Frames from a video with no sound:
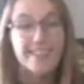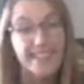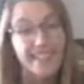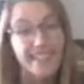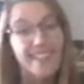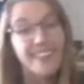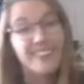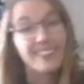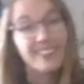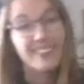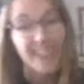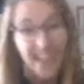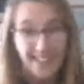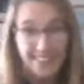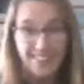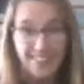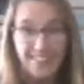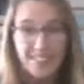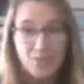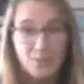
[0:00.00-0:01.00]
been sitting a
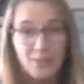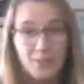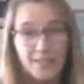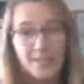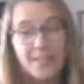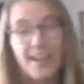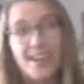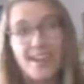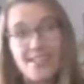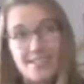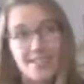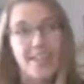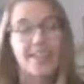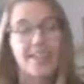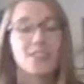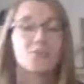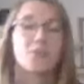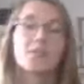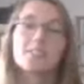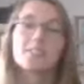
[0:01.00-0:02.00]
lot this week and
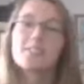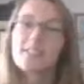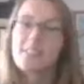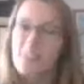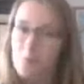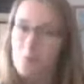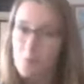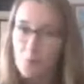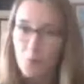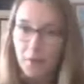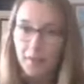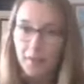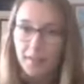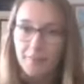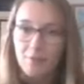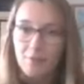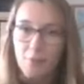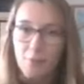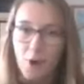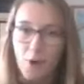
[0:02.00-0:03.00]
last week since I've been
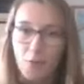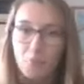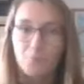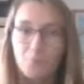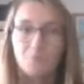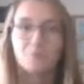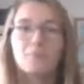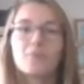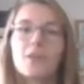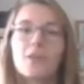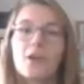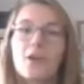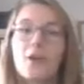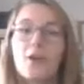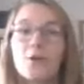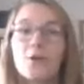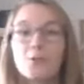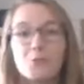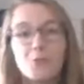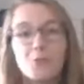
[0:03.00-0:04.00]
working from home.
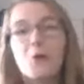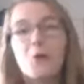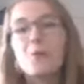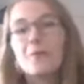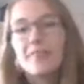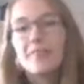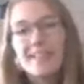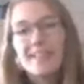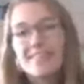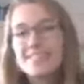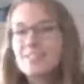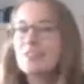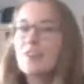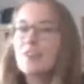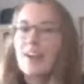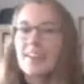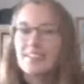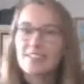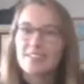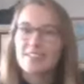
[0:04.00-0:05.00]
So let's
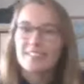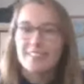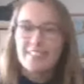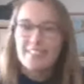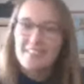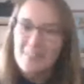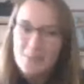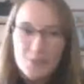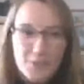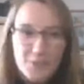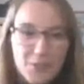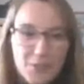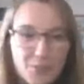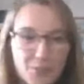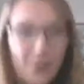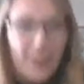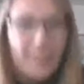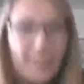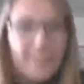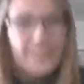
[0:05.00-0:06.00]
stretch. Let's do
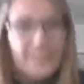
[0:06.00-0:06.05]
some